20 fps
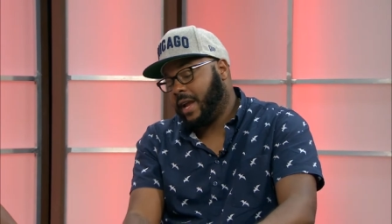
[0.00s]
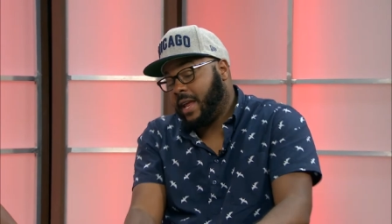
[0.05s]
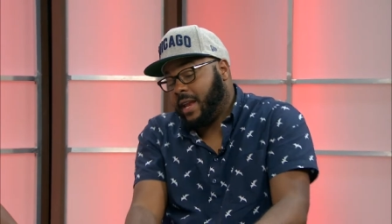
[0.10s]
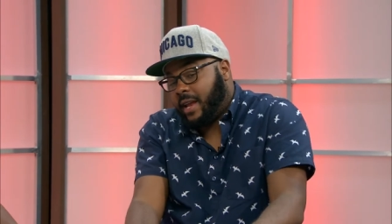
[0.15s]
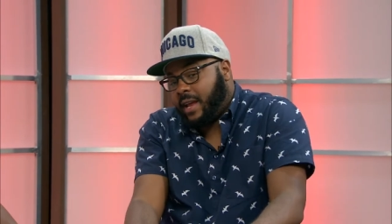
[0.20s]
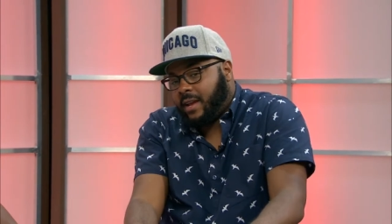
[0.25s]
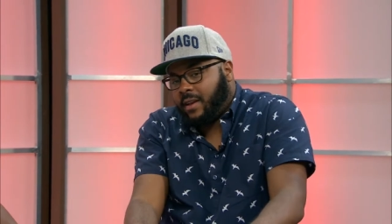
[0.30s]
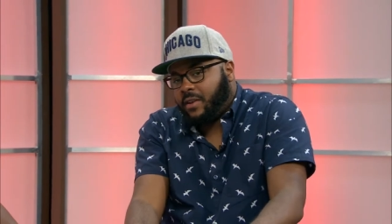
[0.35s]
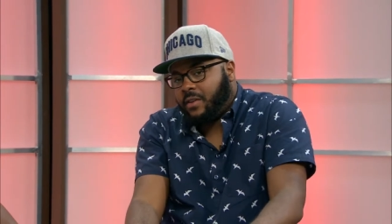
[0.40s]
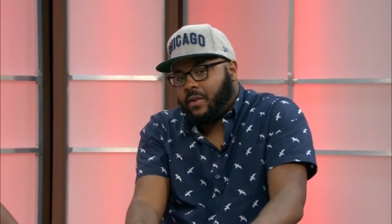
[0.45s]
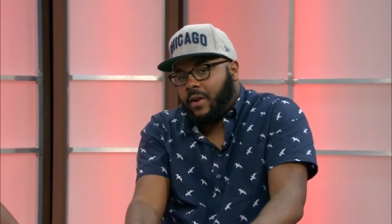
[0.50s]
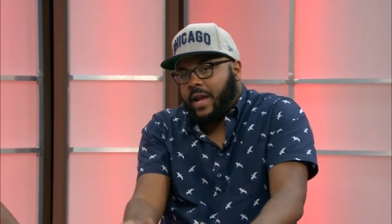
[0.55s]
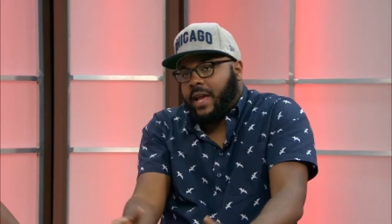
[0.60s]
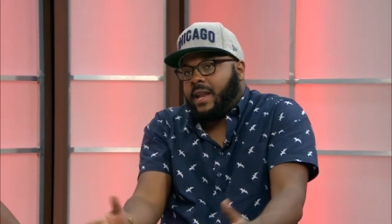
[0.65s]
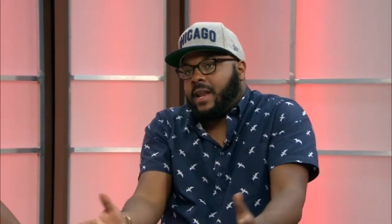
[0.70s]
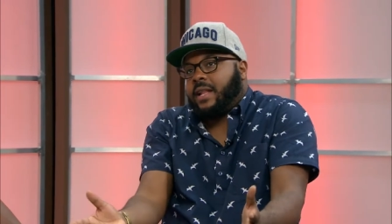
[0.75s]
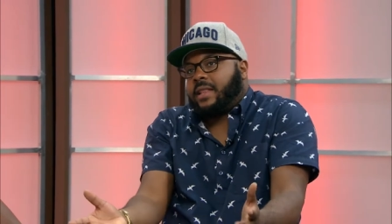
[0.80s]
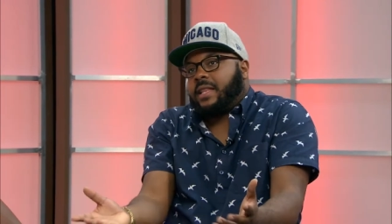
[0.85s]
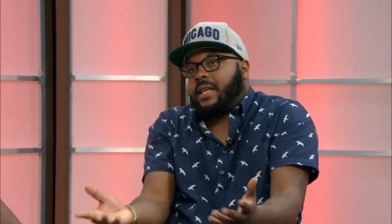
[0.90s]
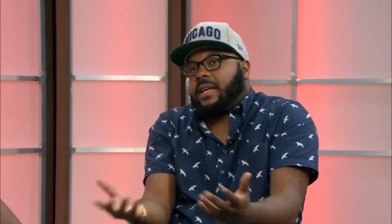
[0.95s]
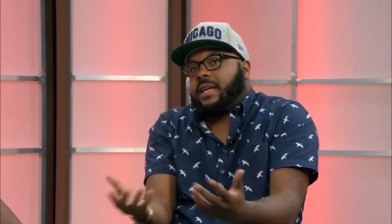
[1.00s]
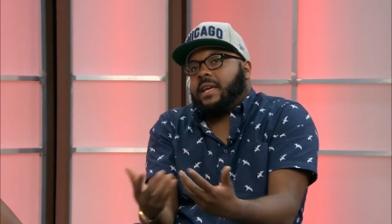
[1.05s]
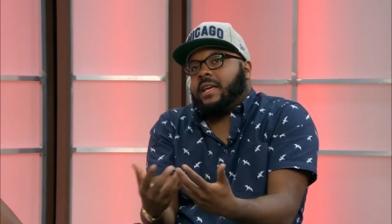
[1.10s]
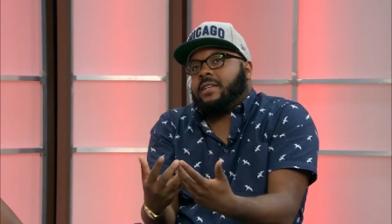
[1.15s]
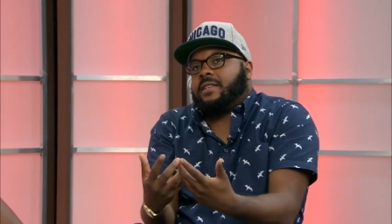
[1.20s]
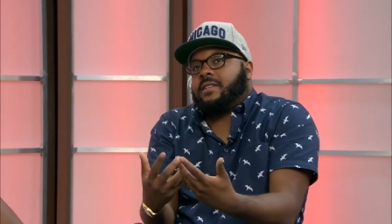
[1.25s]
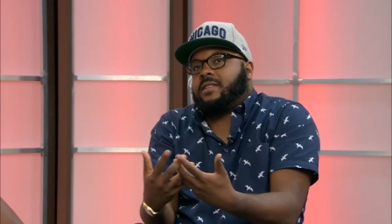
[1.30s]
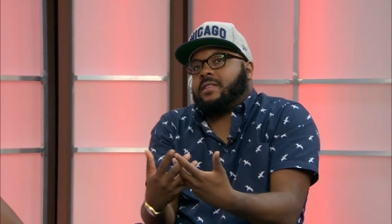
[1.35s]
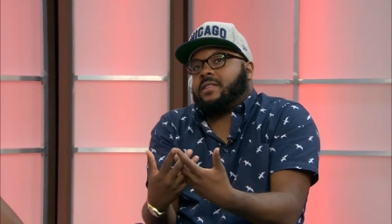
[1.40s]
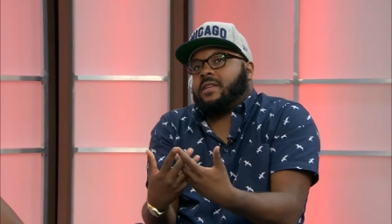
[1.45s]
And you know, and I think
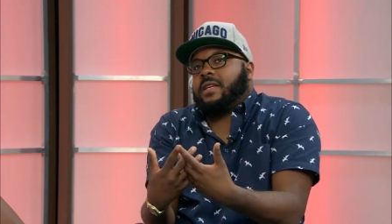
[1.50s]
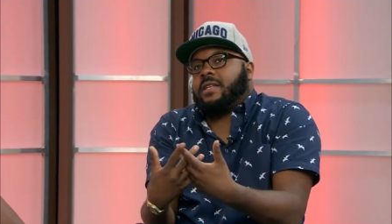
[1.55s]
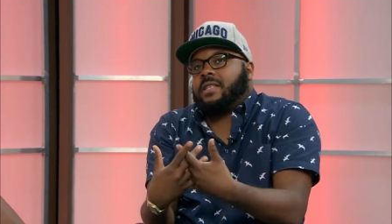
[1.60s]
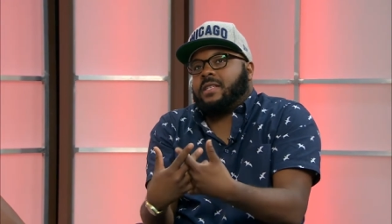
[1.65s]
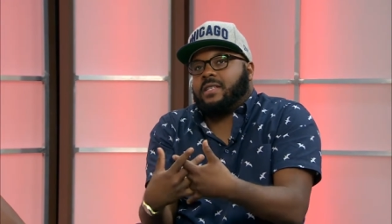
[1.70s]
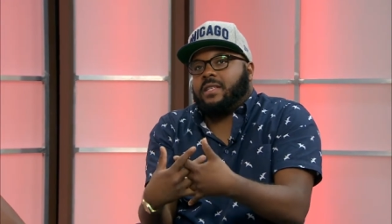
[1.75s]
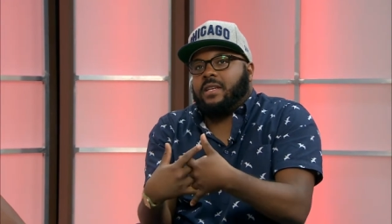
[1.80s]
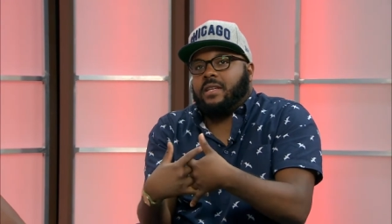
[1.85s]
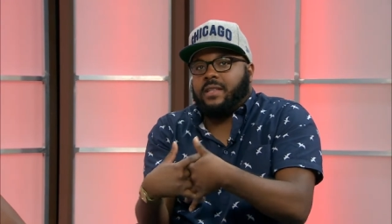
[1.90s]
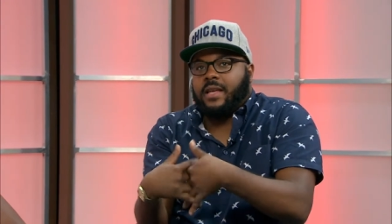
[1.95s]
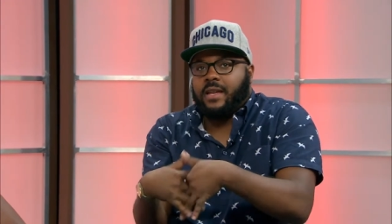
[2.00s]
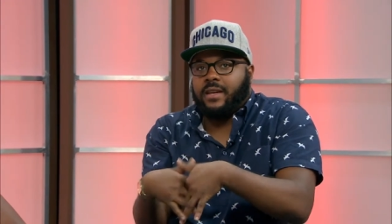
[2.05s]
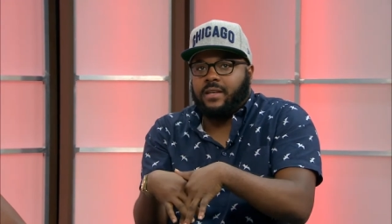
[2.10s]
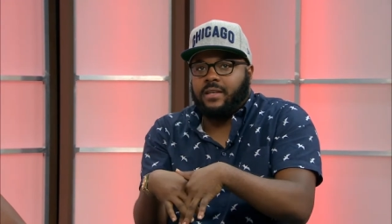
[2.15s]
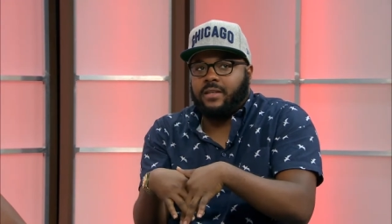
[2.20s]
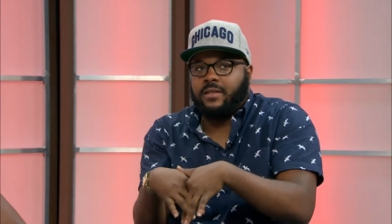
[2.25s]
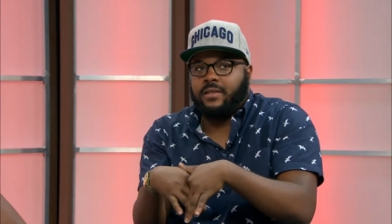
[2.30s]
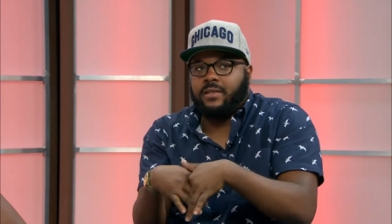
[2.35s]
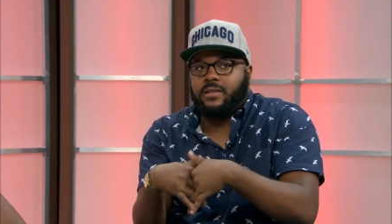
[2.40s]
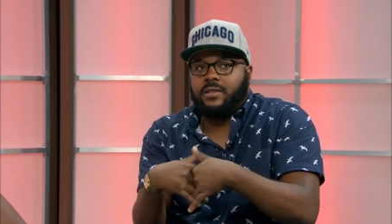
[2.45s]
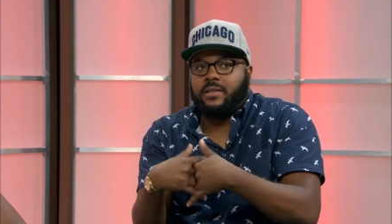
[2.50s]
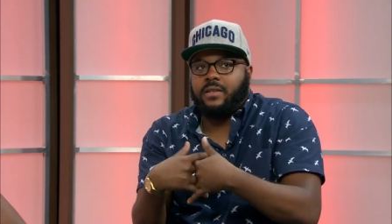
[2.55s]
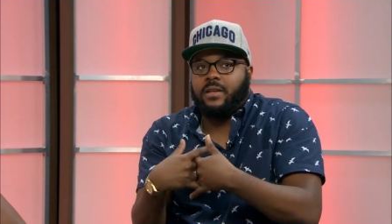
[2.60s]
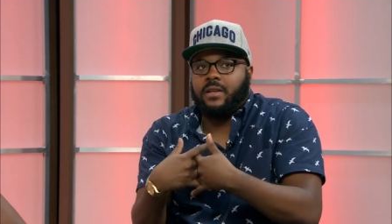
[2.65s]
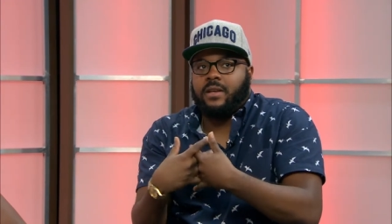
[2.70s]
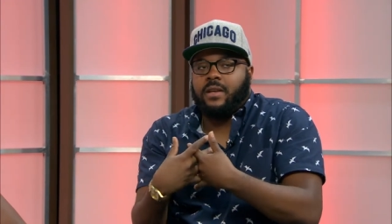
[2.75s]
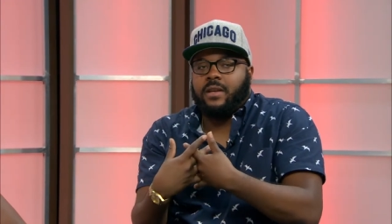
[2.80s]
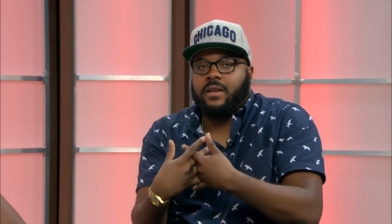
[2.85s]
it's a city that is